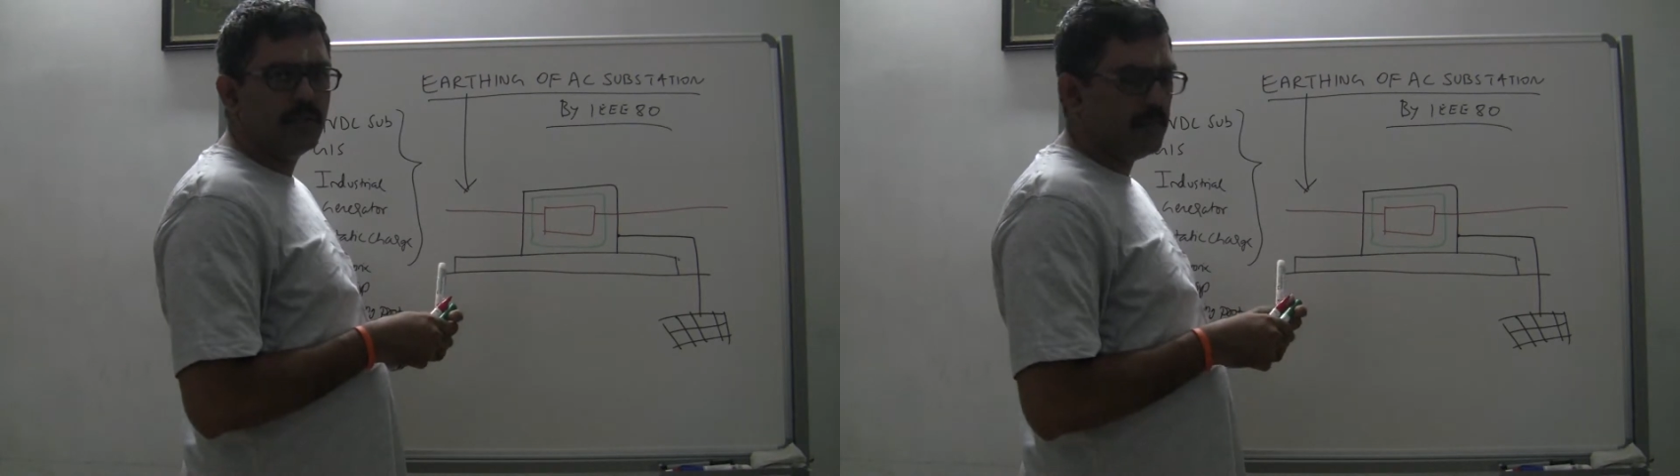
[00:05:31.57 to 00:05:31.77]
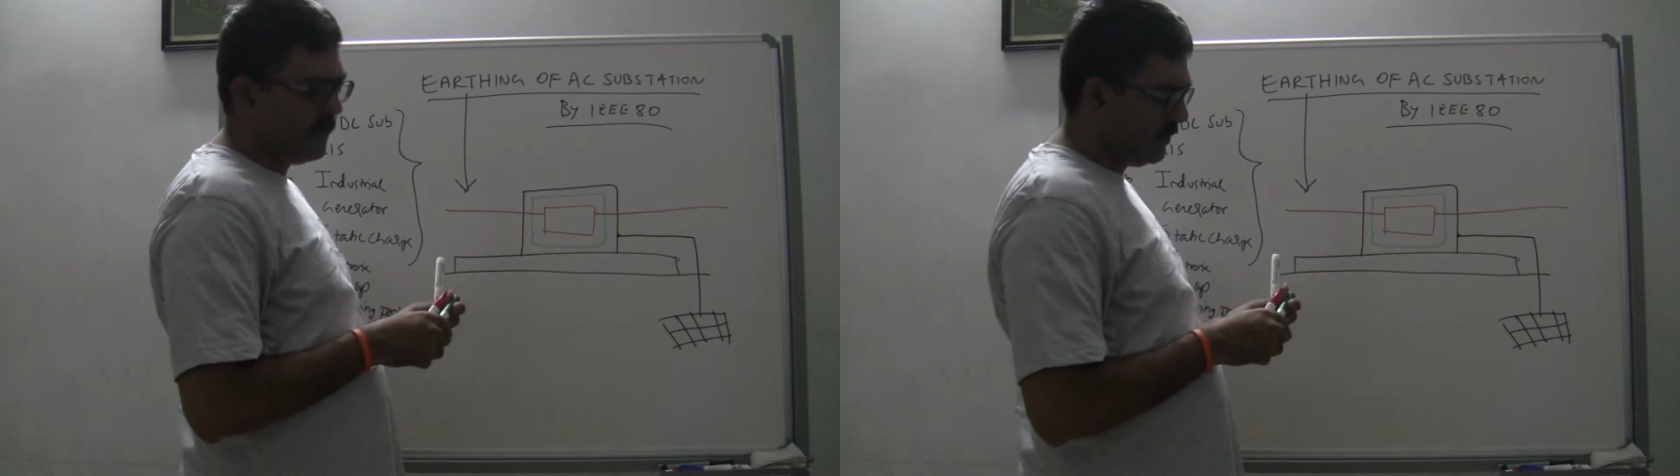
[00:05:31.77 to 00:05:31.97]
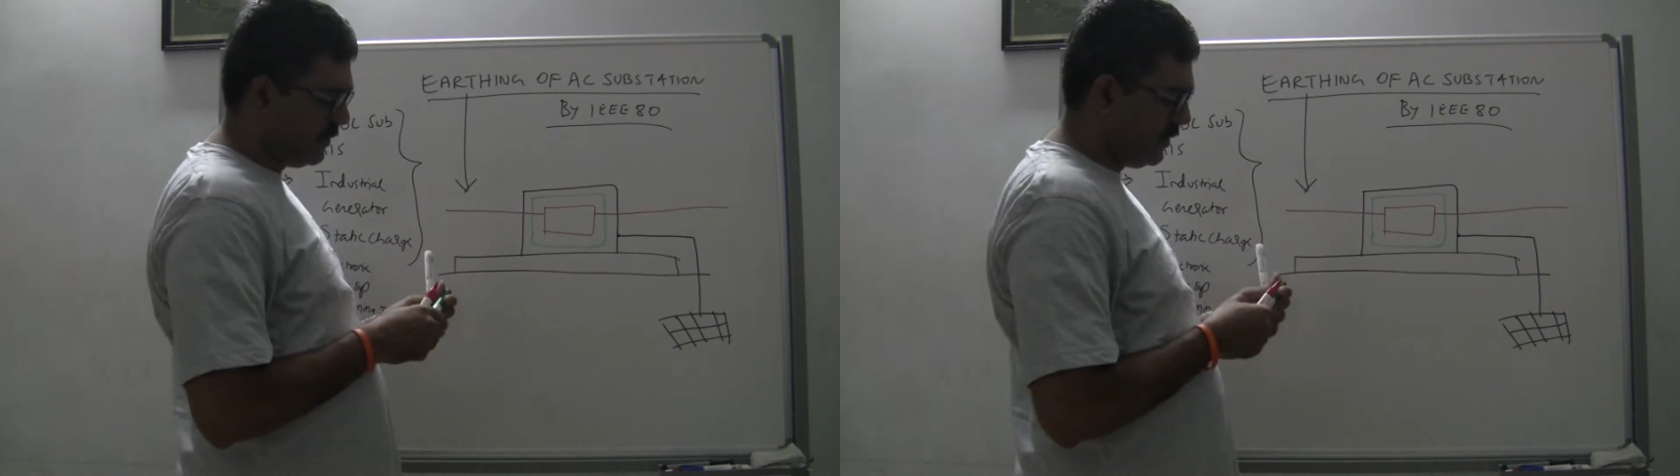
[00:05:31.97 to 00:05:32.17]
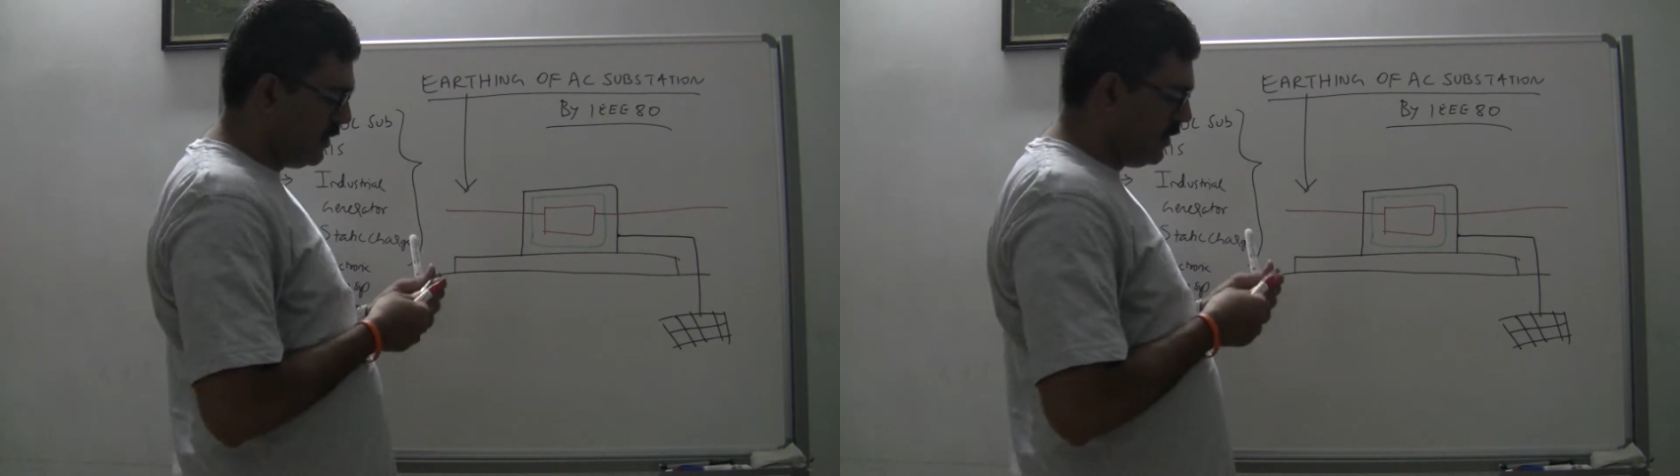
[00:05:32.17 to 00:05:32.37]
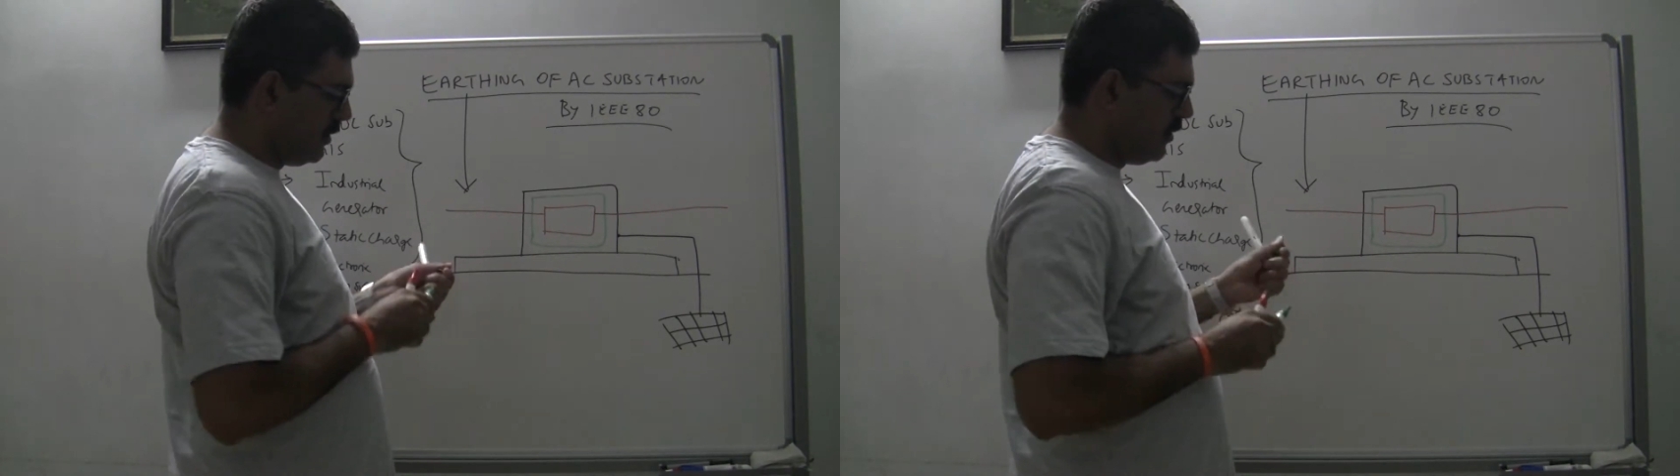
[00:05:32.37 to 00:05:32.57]
place?
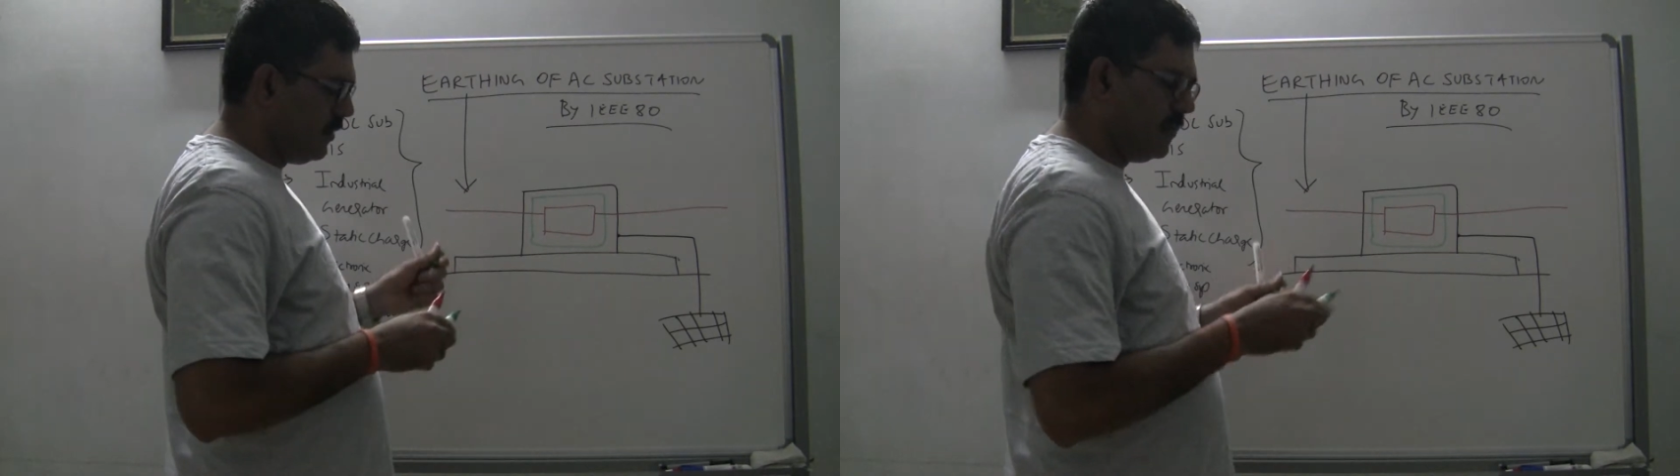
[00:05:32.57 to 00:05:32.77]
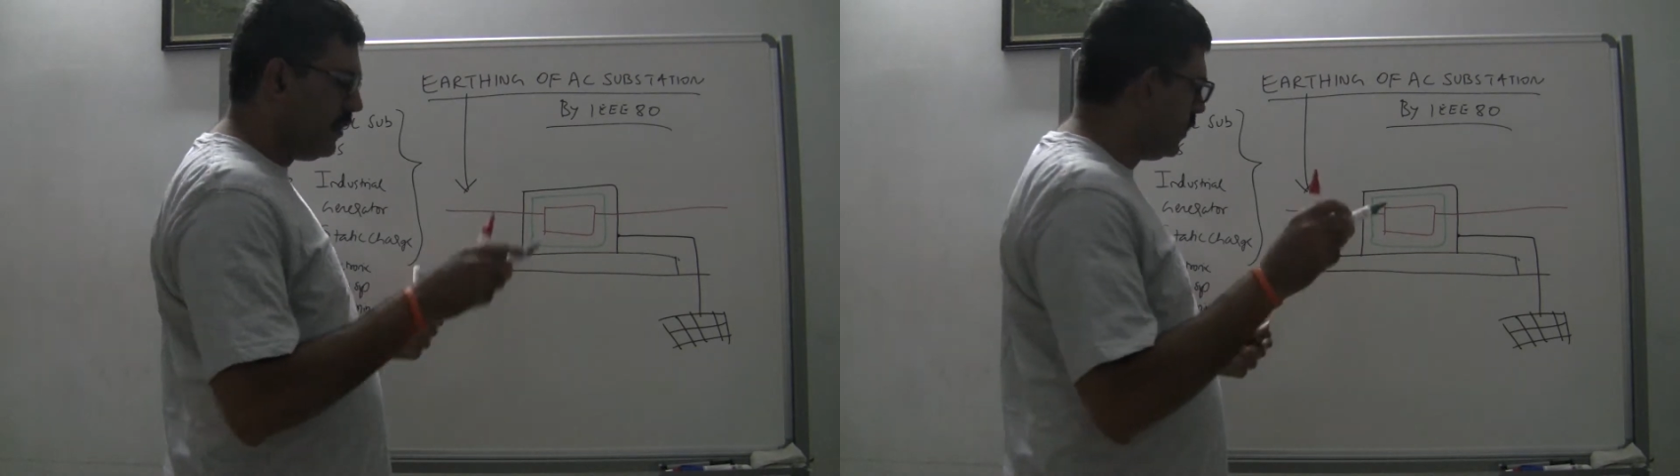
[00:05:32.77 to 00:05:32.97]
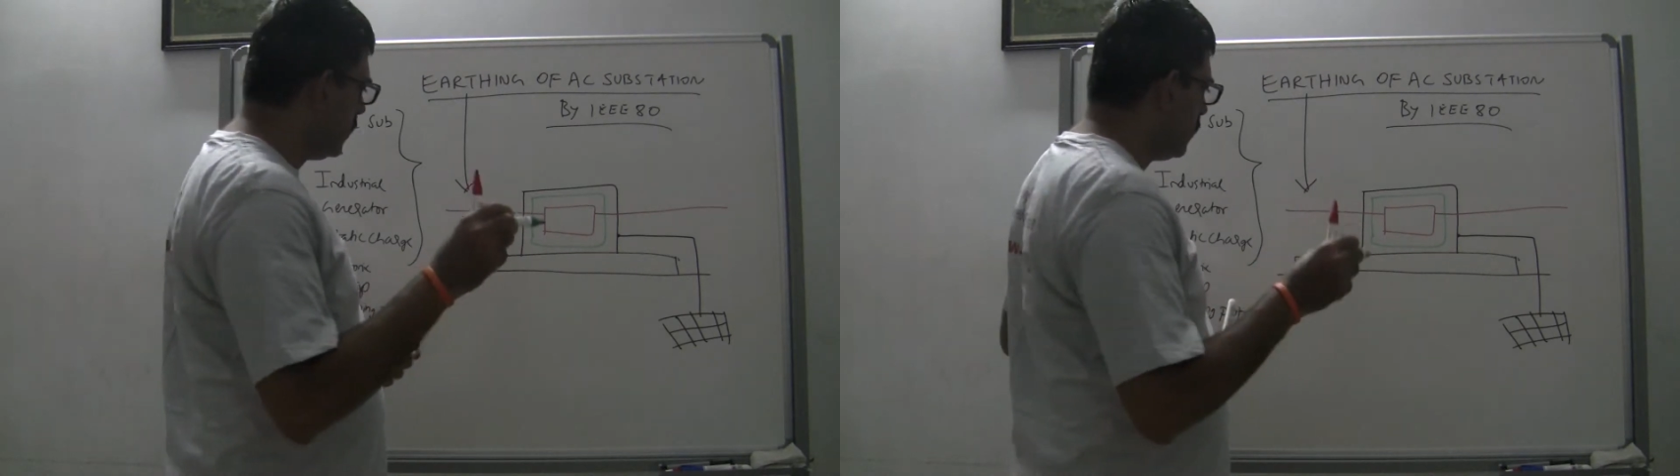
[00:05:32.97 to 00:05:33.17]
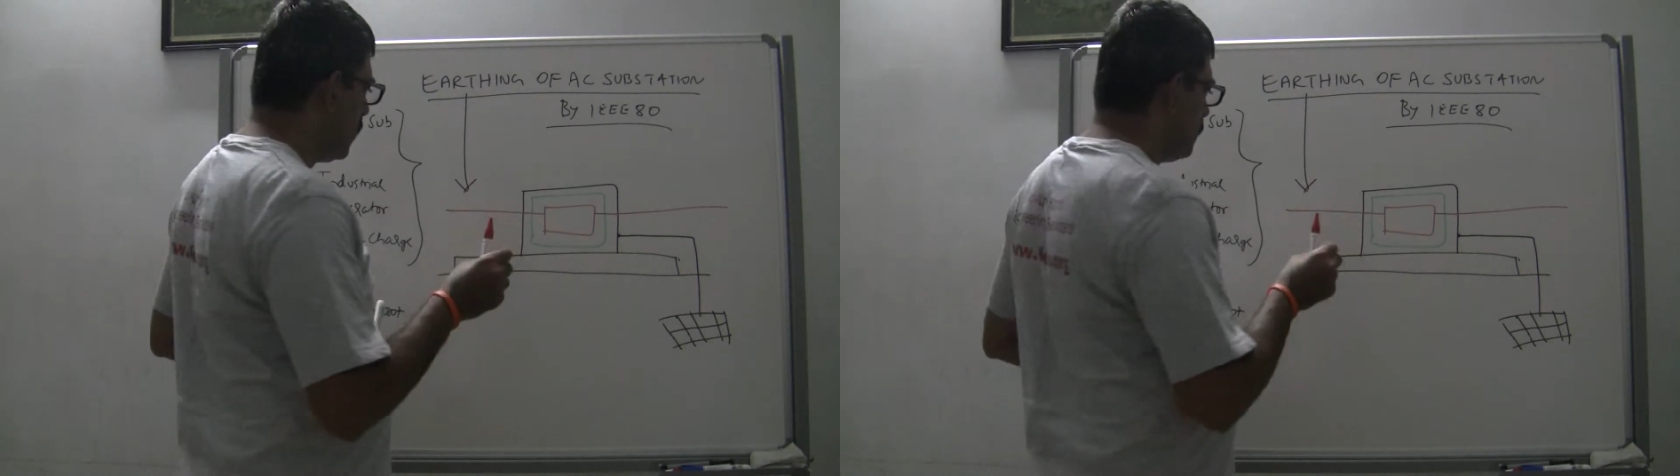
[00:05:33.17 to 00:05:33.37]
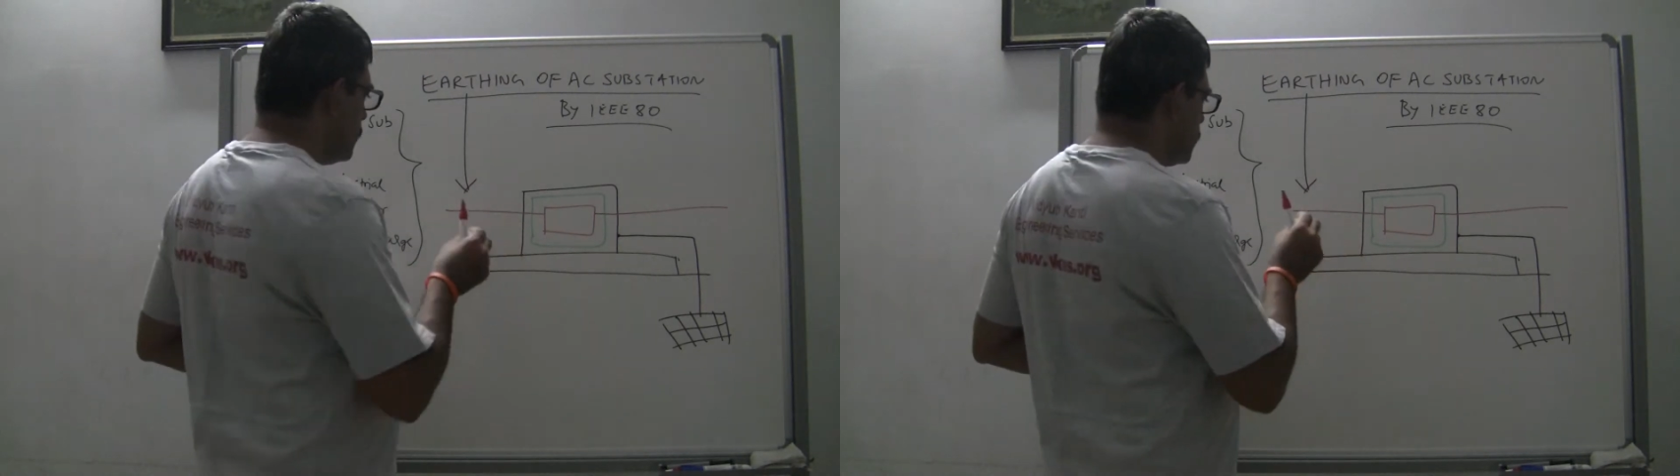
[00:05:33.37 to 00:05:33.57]
Under normal